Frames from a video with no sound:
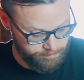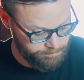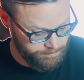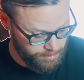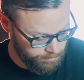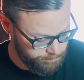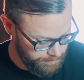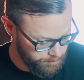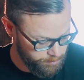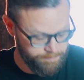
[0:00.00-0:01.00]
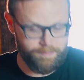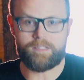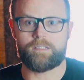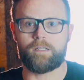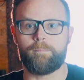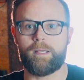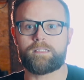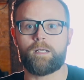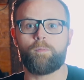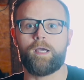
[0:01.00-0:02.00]
maybe we fix a
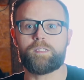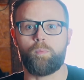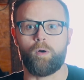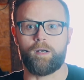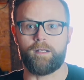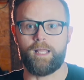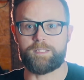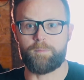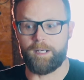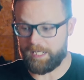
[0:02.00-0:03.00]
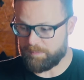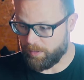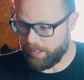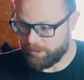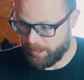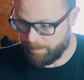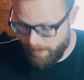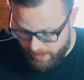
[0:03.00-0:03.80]
messed up wasteboard, and that's my next project.